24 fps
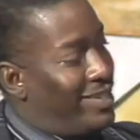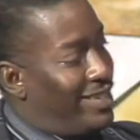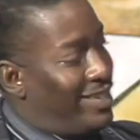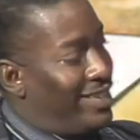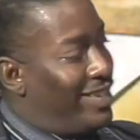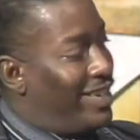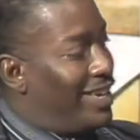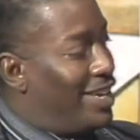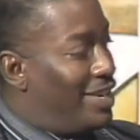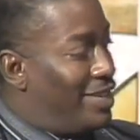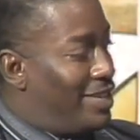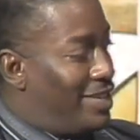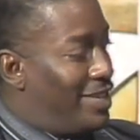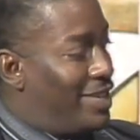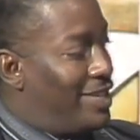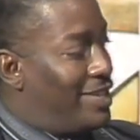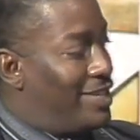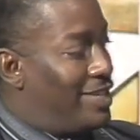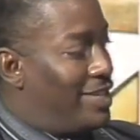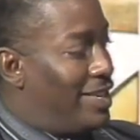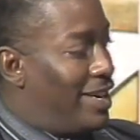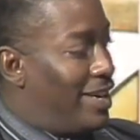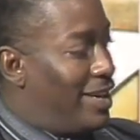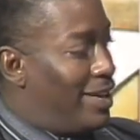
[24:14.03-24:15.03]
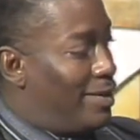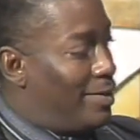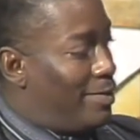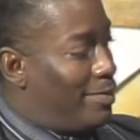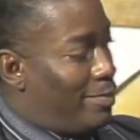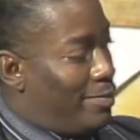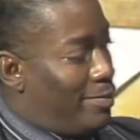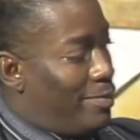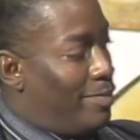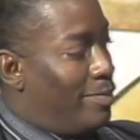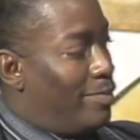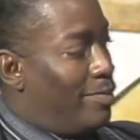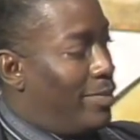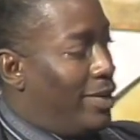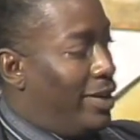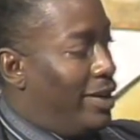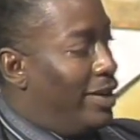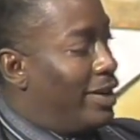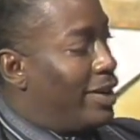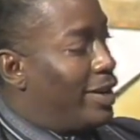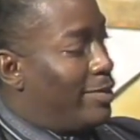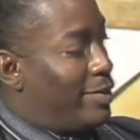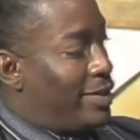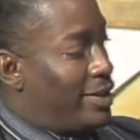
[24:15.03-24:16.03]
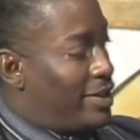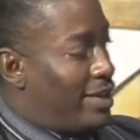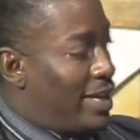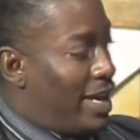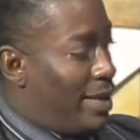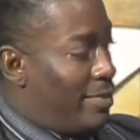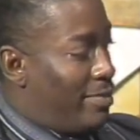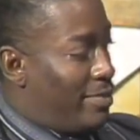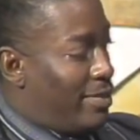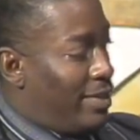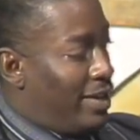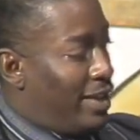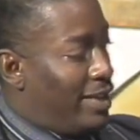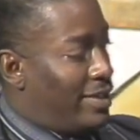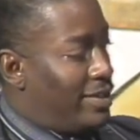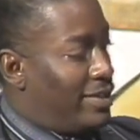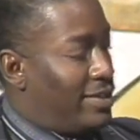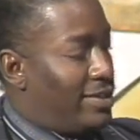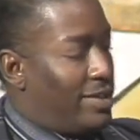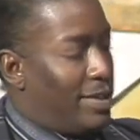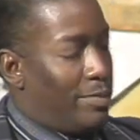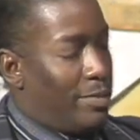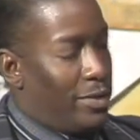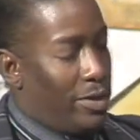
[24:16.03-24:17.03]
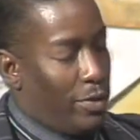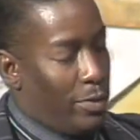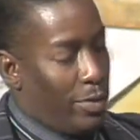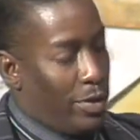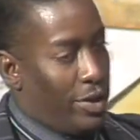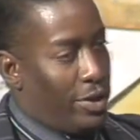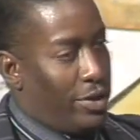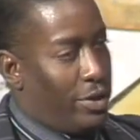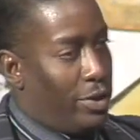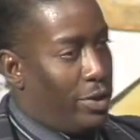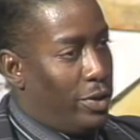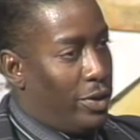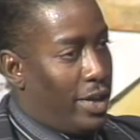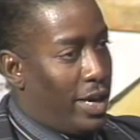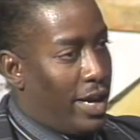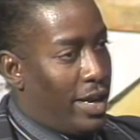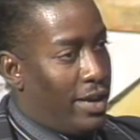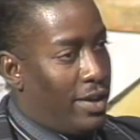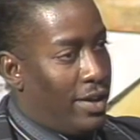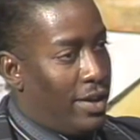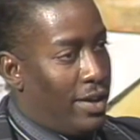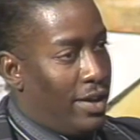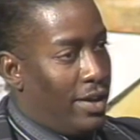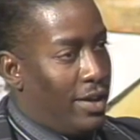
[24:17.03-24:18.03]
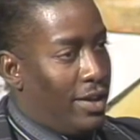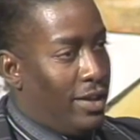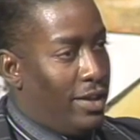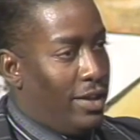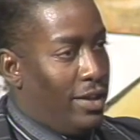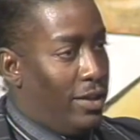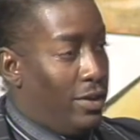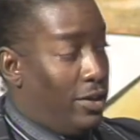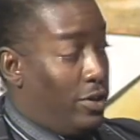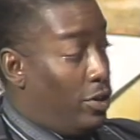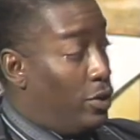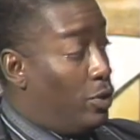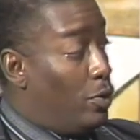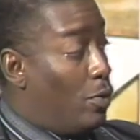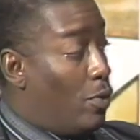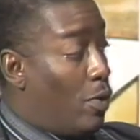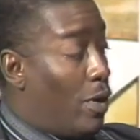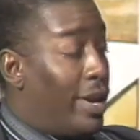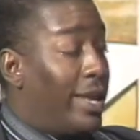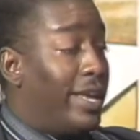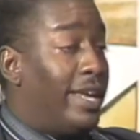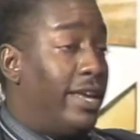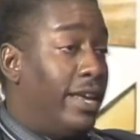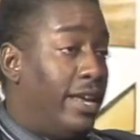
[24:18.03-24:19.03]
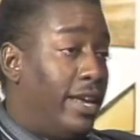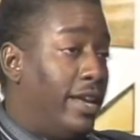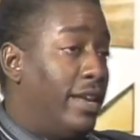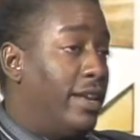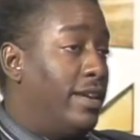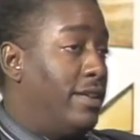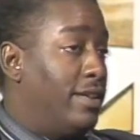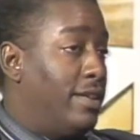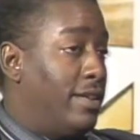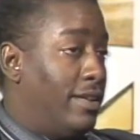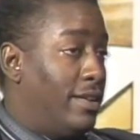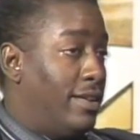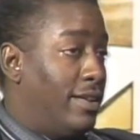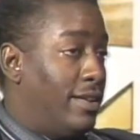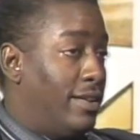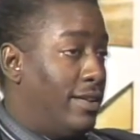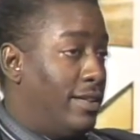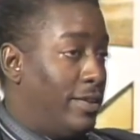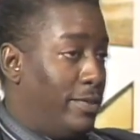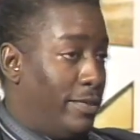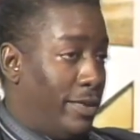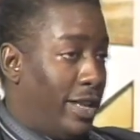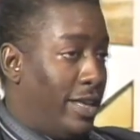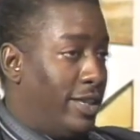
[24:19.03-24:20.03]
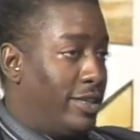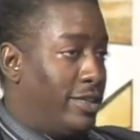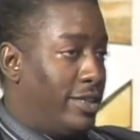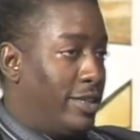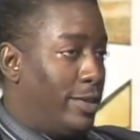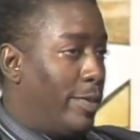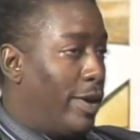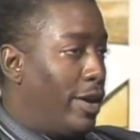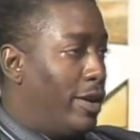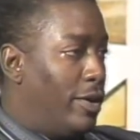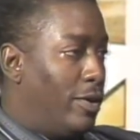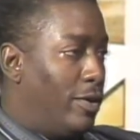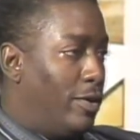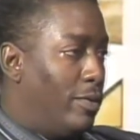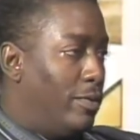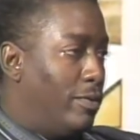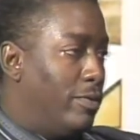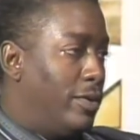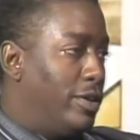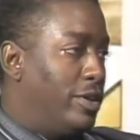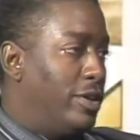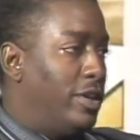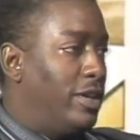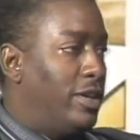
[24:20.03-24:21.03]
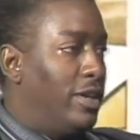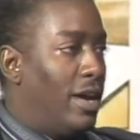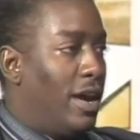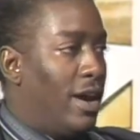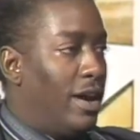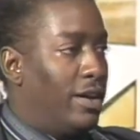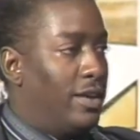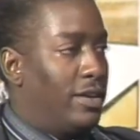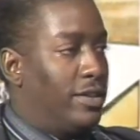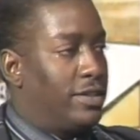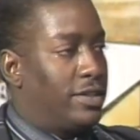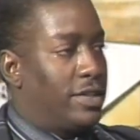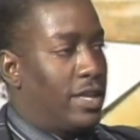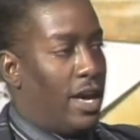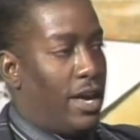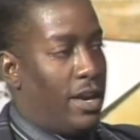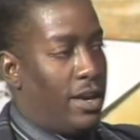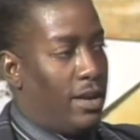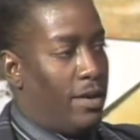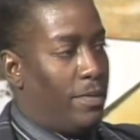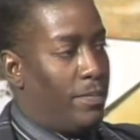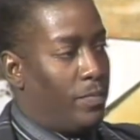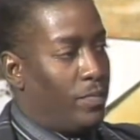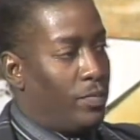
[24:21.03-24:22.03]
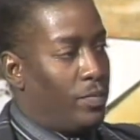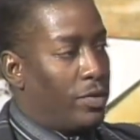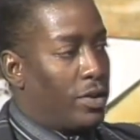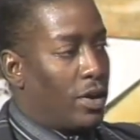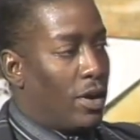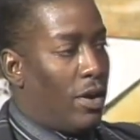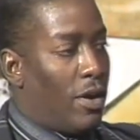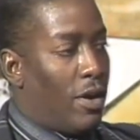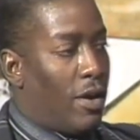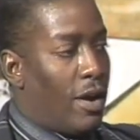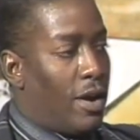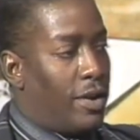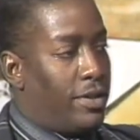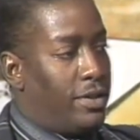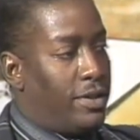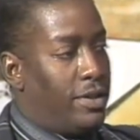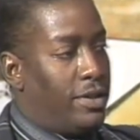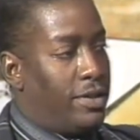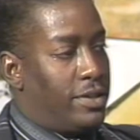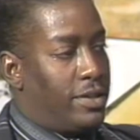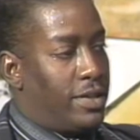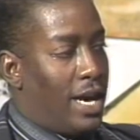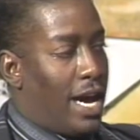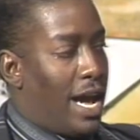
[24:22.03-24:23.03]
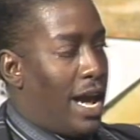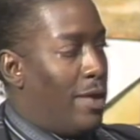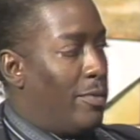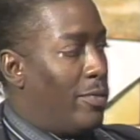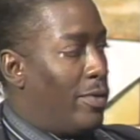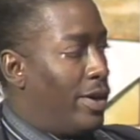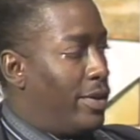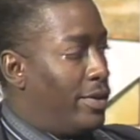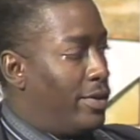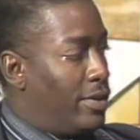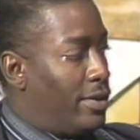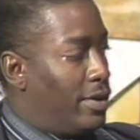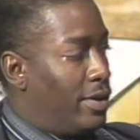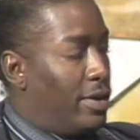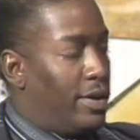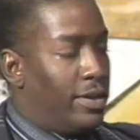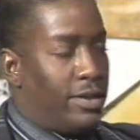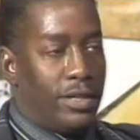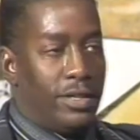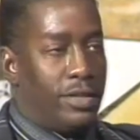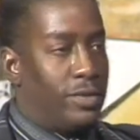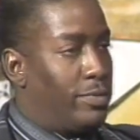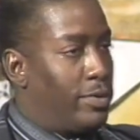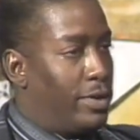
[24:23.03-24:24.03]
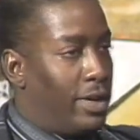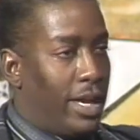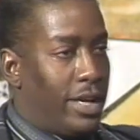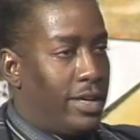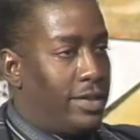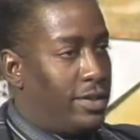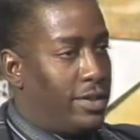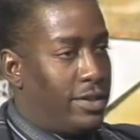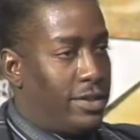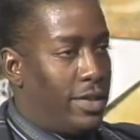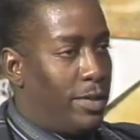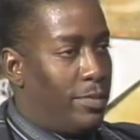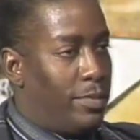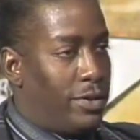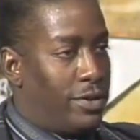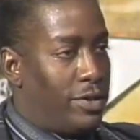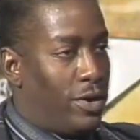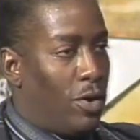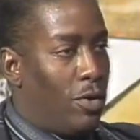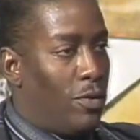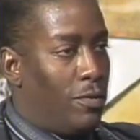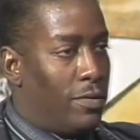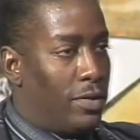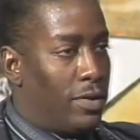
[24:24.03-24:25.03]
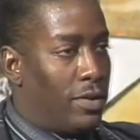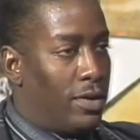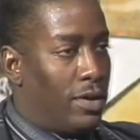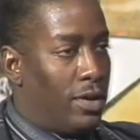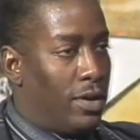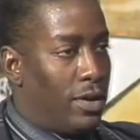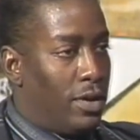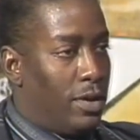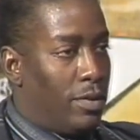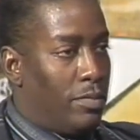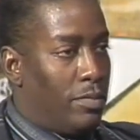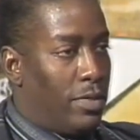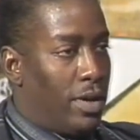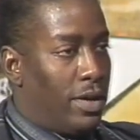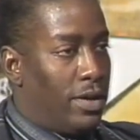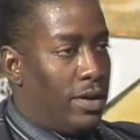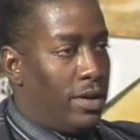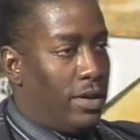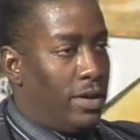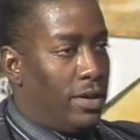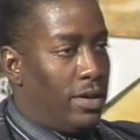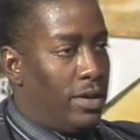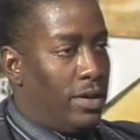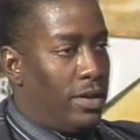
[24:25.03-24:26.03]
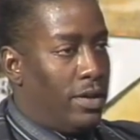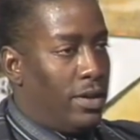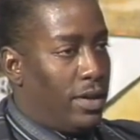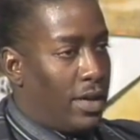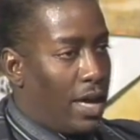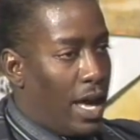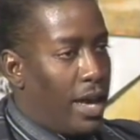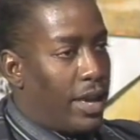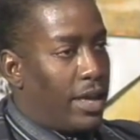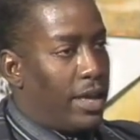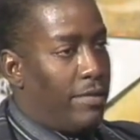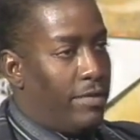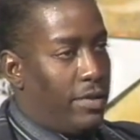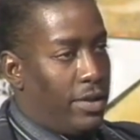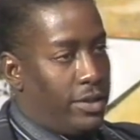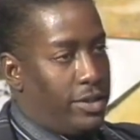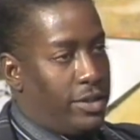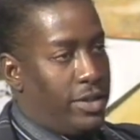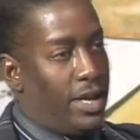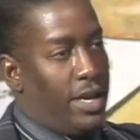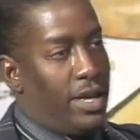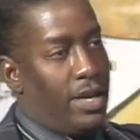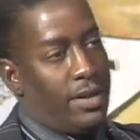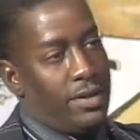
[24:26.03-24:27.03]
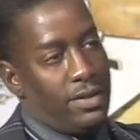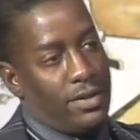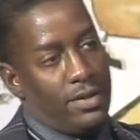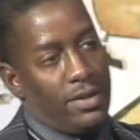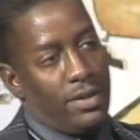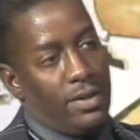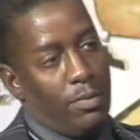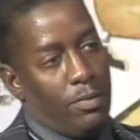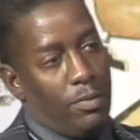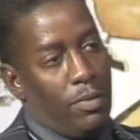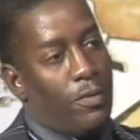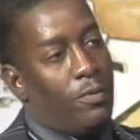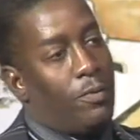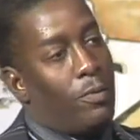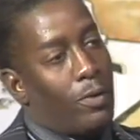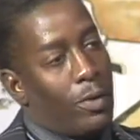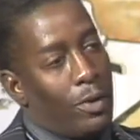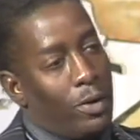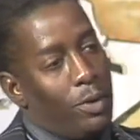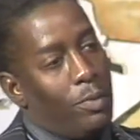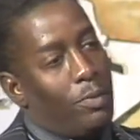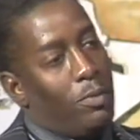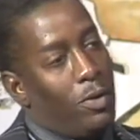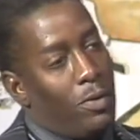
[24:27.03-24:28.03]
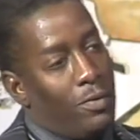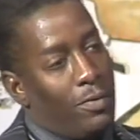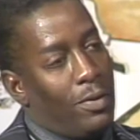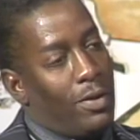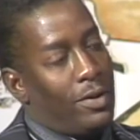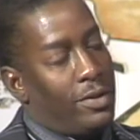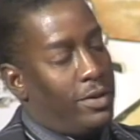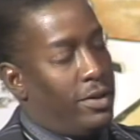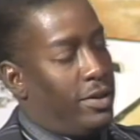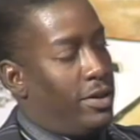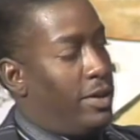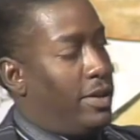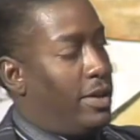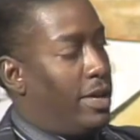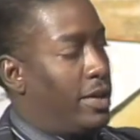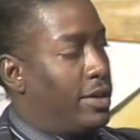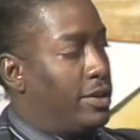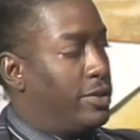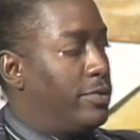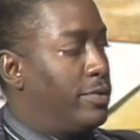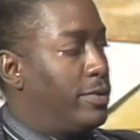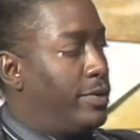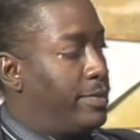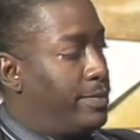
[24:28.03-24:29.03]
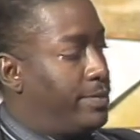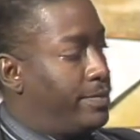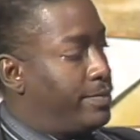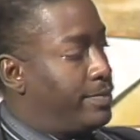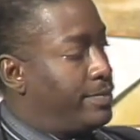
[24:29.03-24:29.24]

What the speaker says: Then you get into this polygamous type relationship. You don't want to do that. You do want to end the relationship. I know when you're young, it's kind of hard to decide whether this relationship is over, but you got to give it a chance before you move on to the next one.